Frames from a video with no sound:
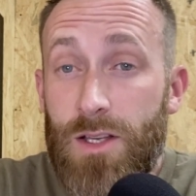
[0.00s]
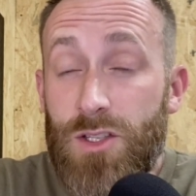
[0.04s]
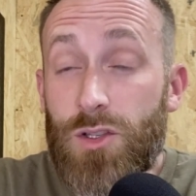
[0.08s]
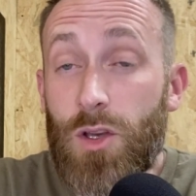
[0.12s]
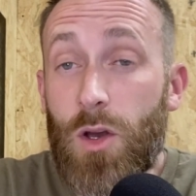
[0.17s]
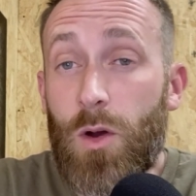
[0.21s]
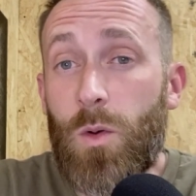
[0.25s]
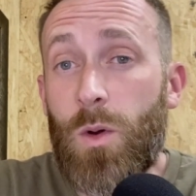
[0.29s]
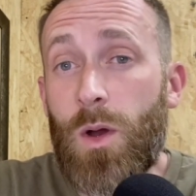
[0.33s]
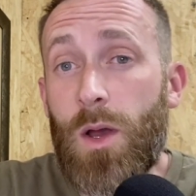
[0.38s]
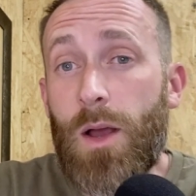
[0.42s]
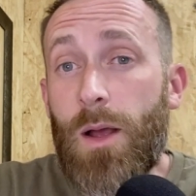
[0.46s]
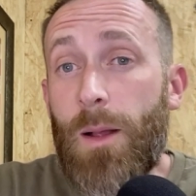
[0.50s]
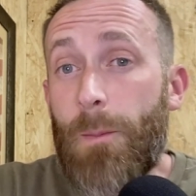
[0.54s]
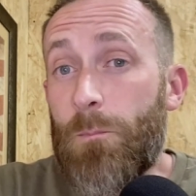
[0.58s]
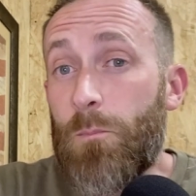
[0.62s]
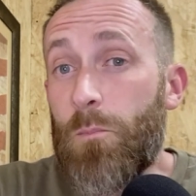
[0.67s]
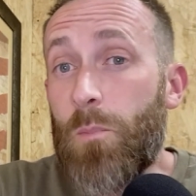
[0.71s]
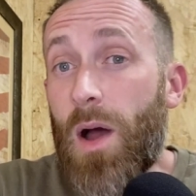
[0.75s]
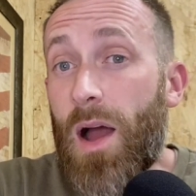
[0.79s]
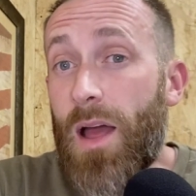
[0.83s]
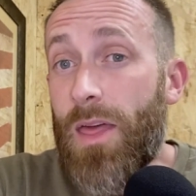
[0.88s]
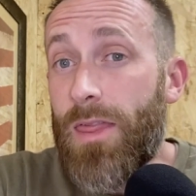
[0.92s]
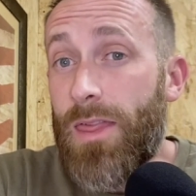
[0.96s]
So
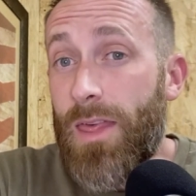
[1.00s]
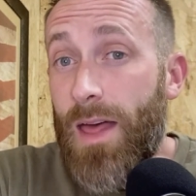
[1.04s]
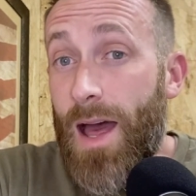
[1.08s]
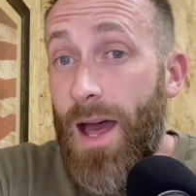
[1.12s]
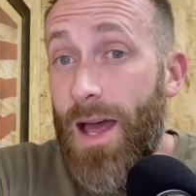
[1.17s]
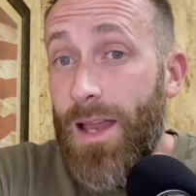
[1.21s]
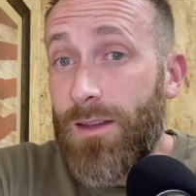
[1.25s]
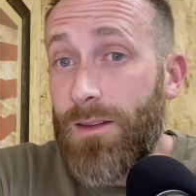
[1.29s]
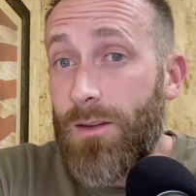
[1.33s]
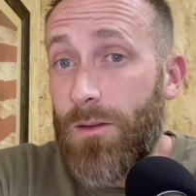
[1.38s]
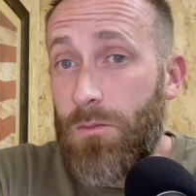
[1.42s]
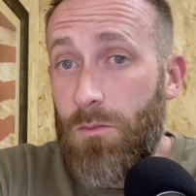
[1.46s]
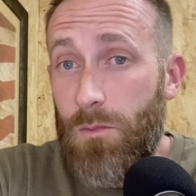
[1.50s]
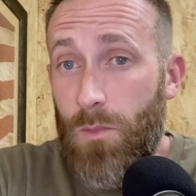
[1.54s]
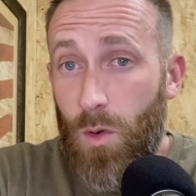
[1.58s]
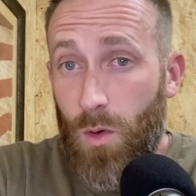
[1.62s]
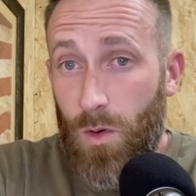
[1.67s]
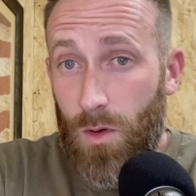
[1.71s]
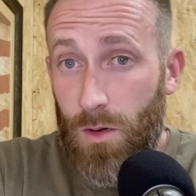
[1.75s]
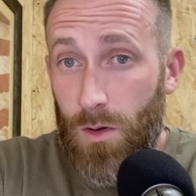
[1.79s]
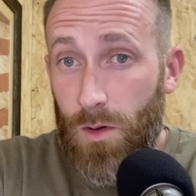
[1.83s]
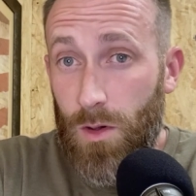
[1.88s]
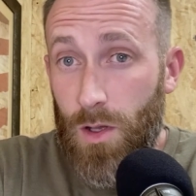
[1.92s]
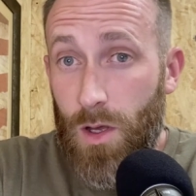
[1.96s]
by that
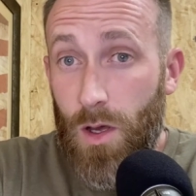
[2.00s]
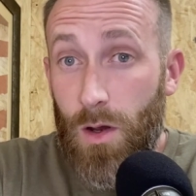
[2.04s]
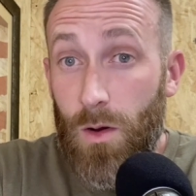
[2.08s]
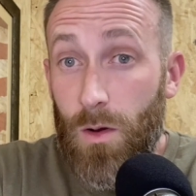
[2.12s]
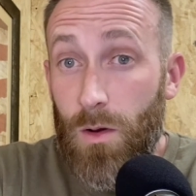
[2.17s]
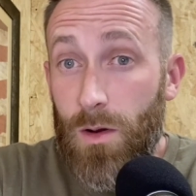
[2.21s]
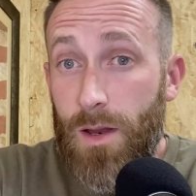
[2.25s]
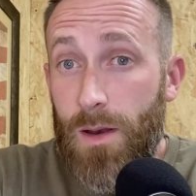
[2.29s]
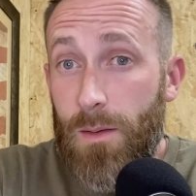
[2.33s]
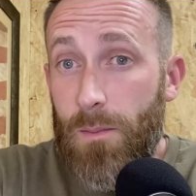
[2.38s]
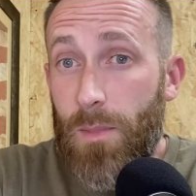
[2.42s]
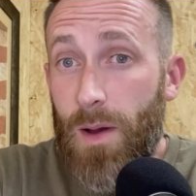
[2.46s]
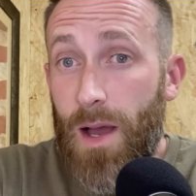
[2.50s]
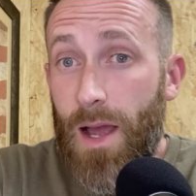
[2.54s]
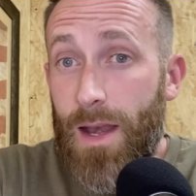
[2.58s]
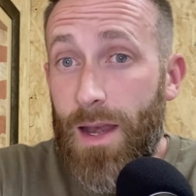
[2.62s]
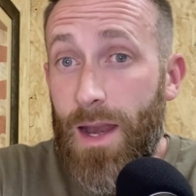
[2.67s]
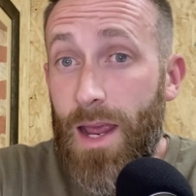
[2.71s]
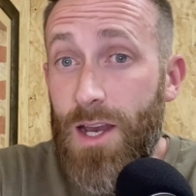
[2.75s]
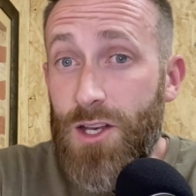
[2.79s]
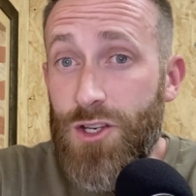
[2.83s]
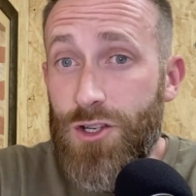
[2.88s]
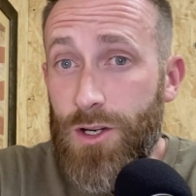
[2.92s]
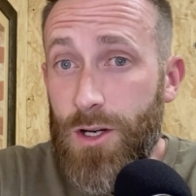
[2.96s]
moral code and by
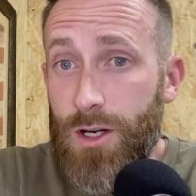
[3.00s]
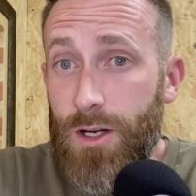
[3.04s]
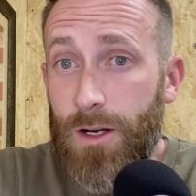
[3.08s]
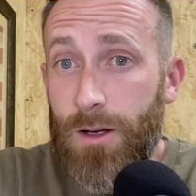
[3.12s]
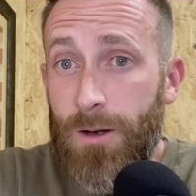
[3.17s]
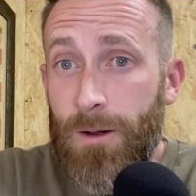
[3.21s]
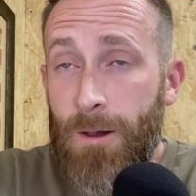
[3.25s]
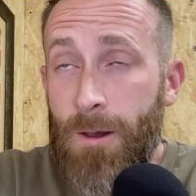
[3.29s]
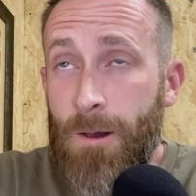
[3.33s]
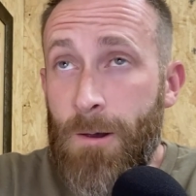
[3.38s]
nature,